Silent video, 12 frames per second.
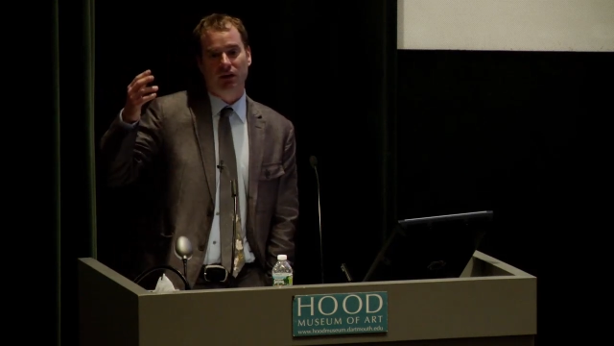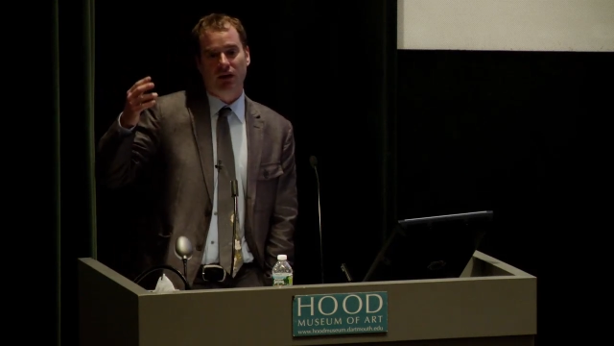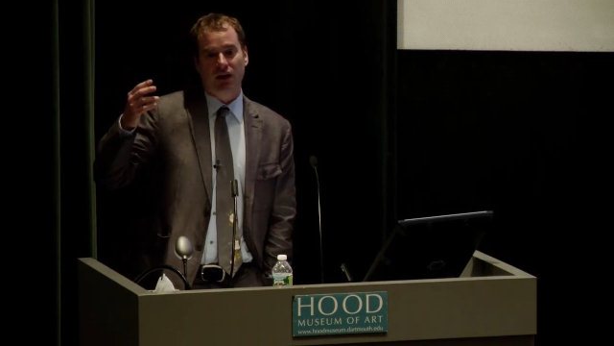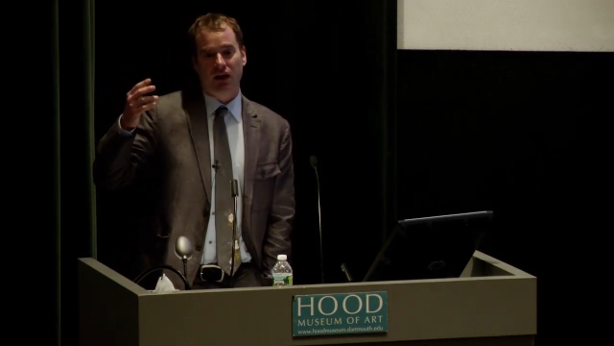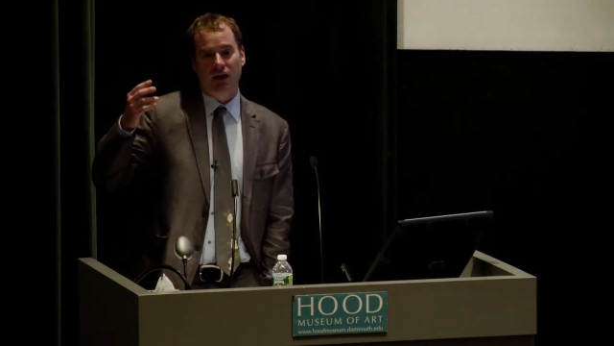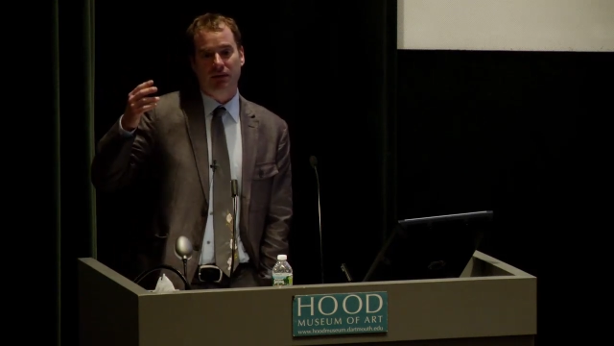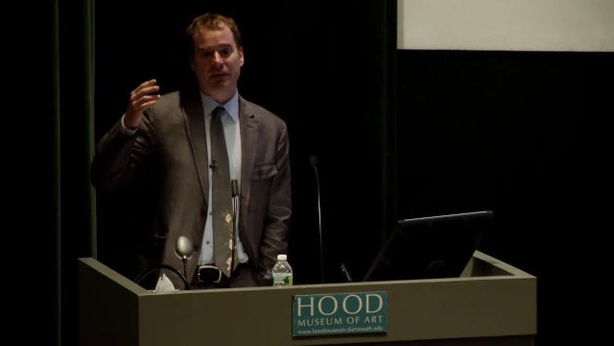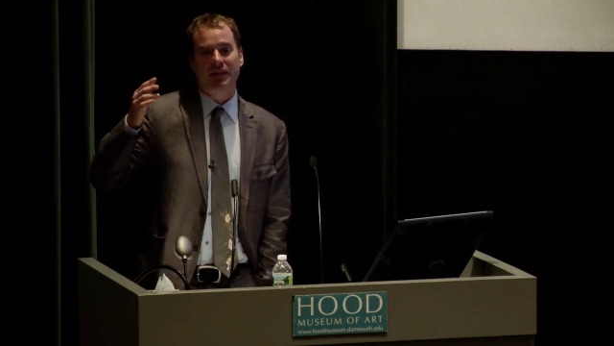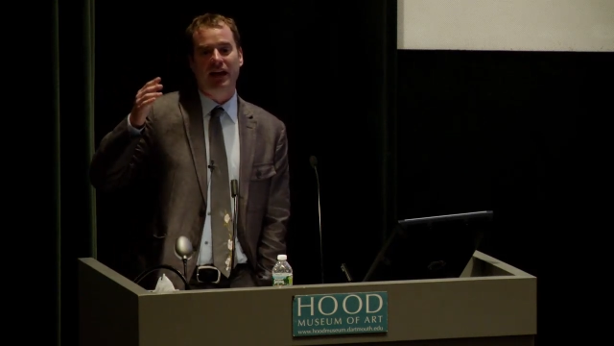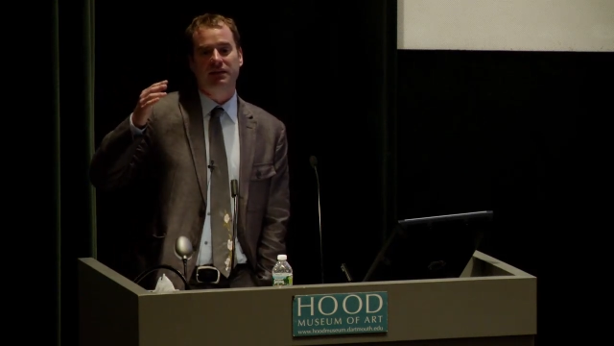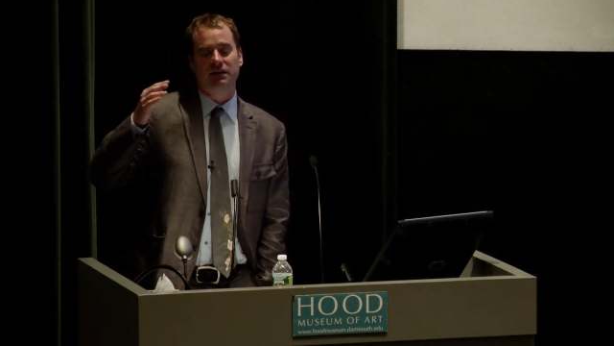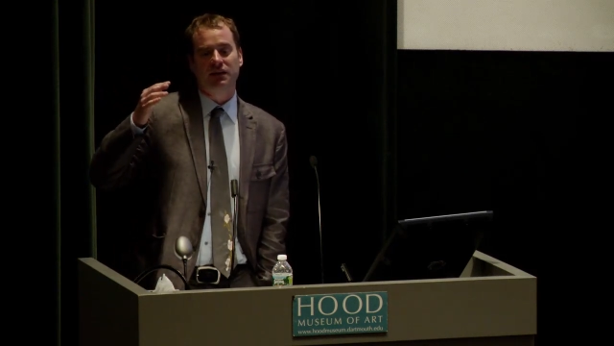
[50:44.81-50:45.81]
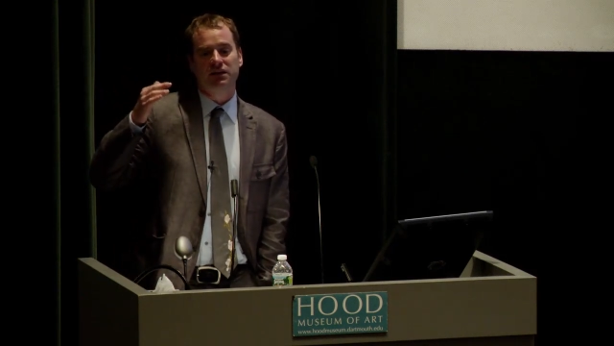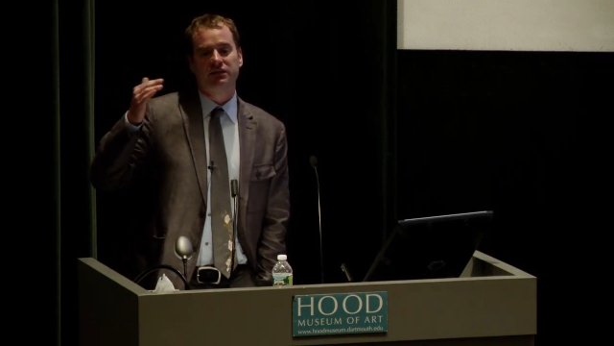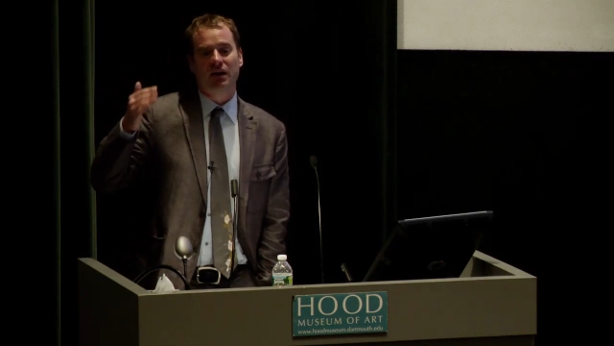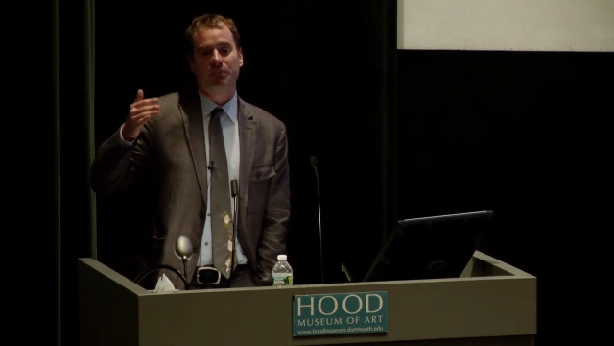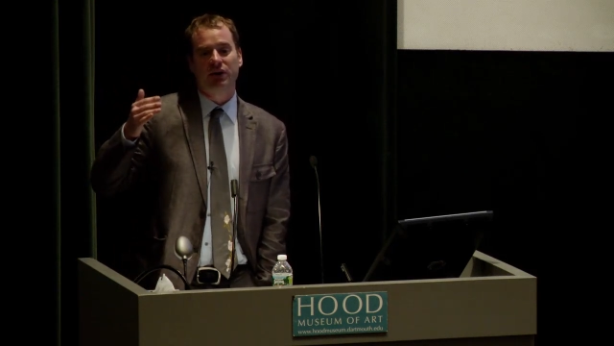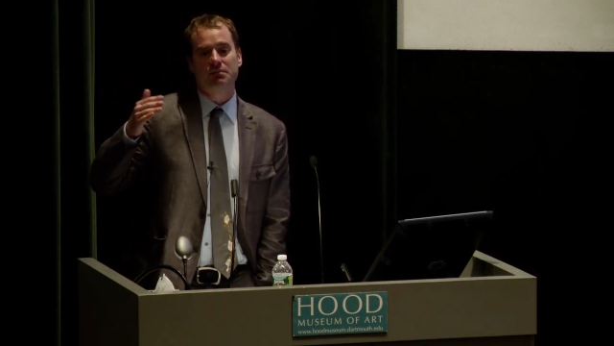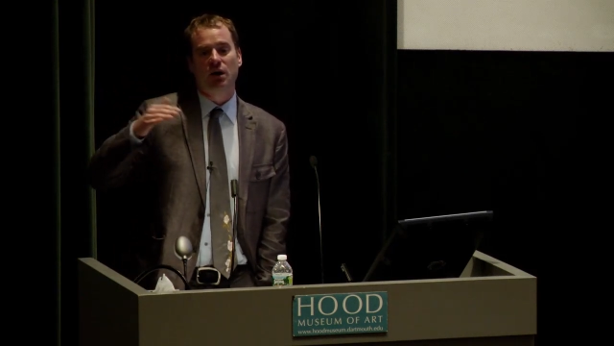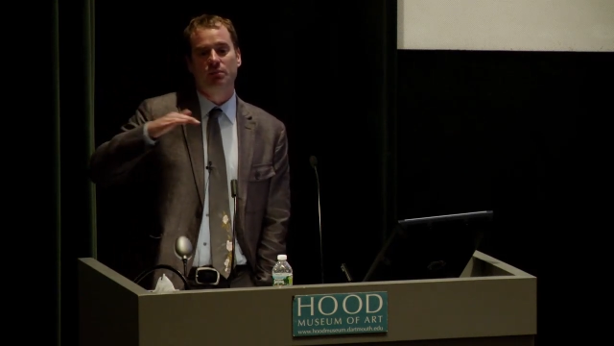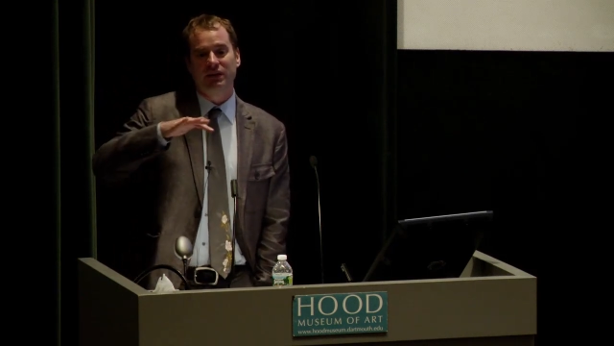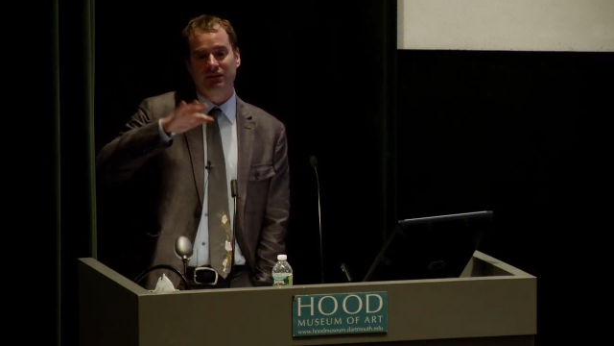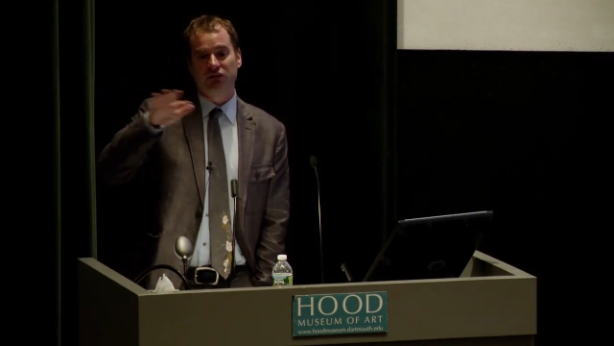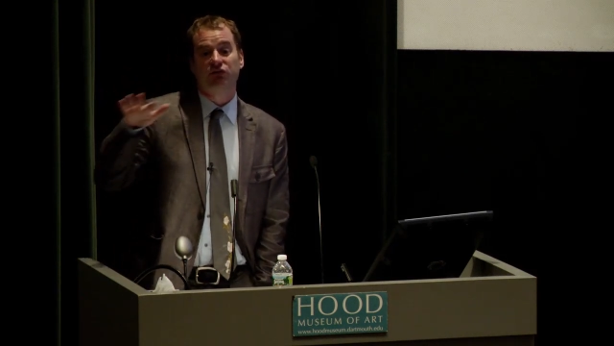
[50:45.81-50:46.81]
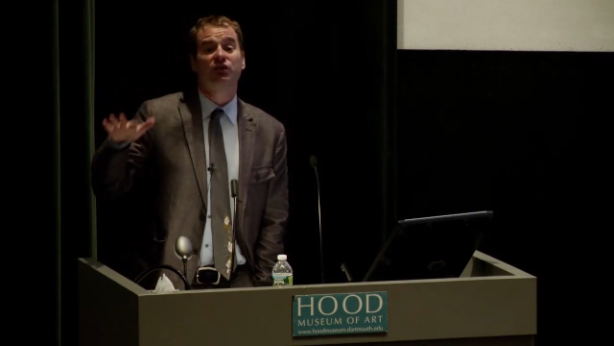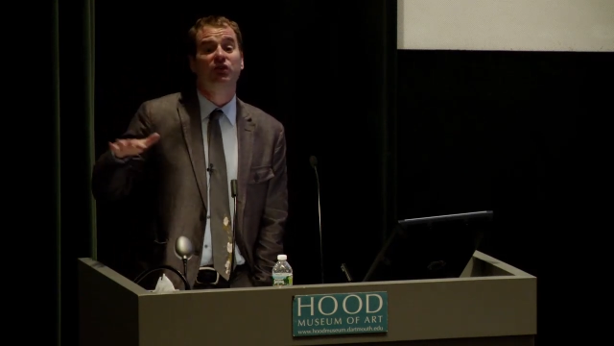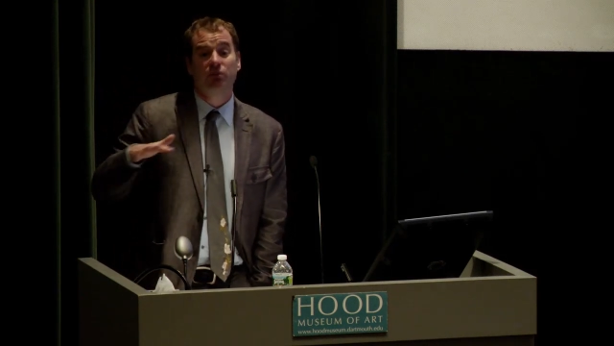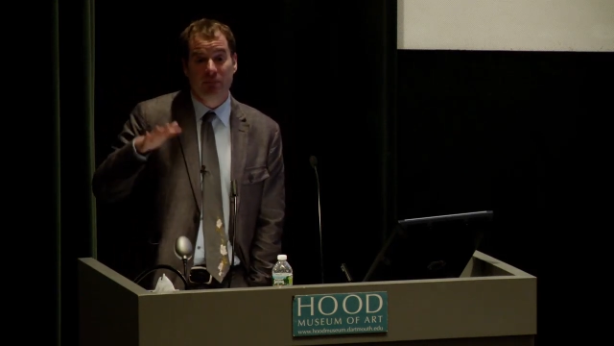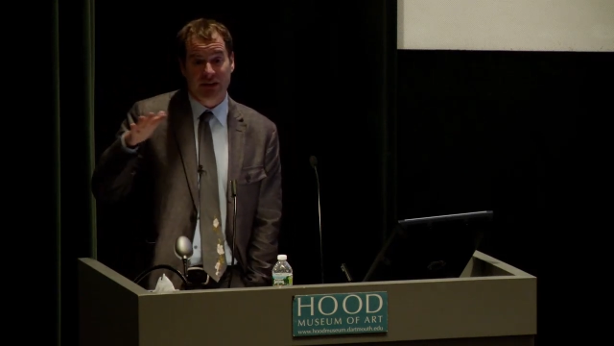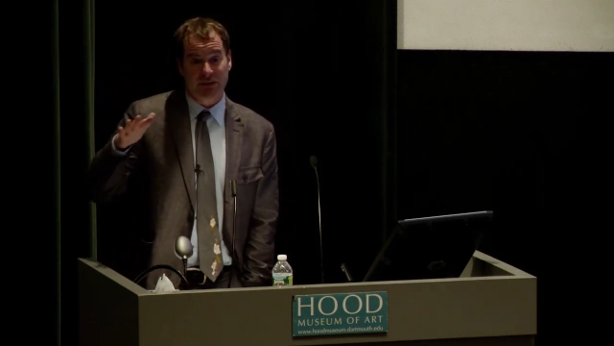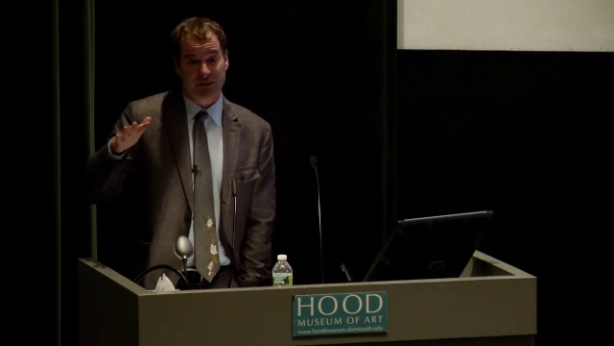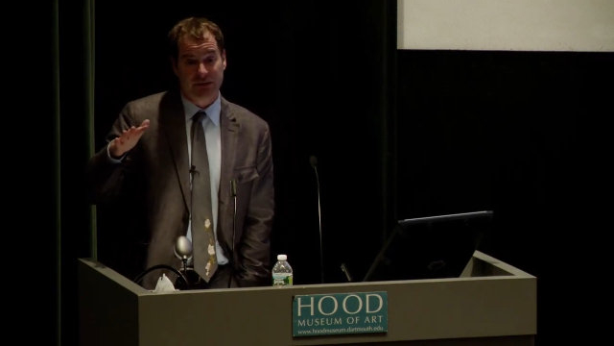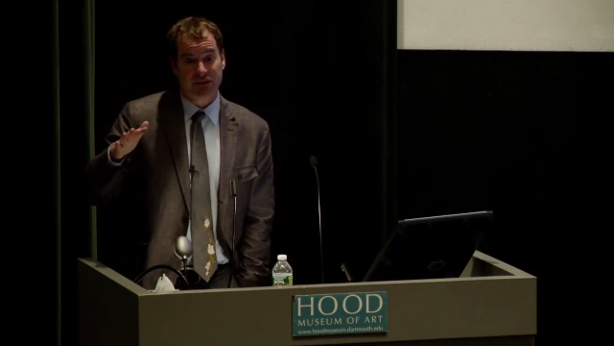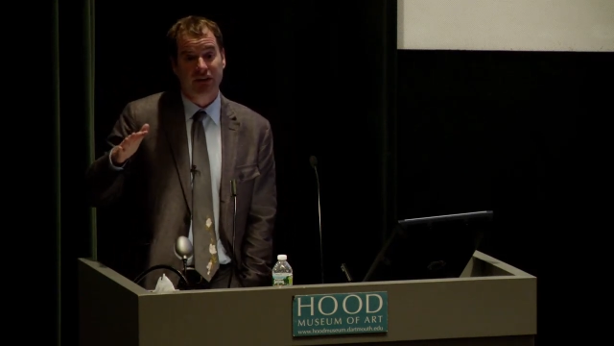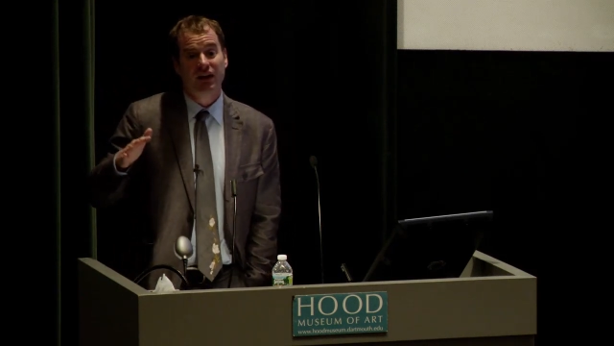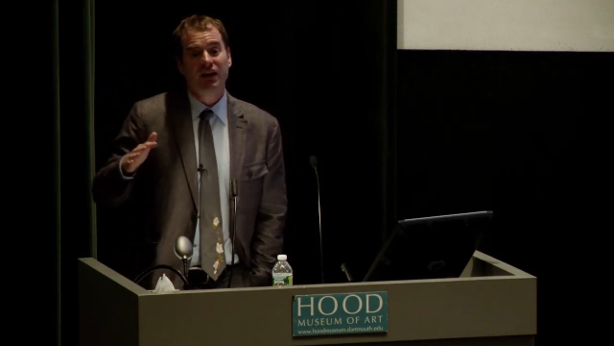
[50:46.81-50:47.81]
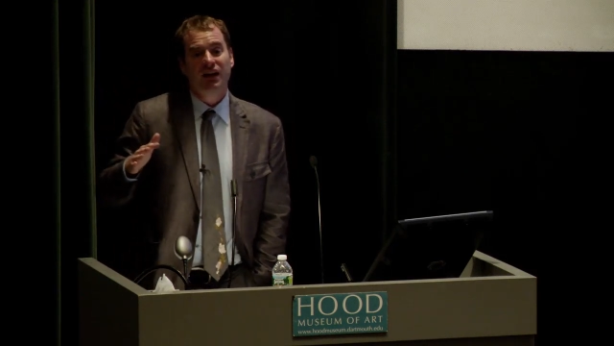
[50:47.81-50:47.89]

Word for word: uh, uh, that the contemporary moment determines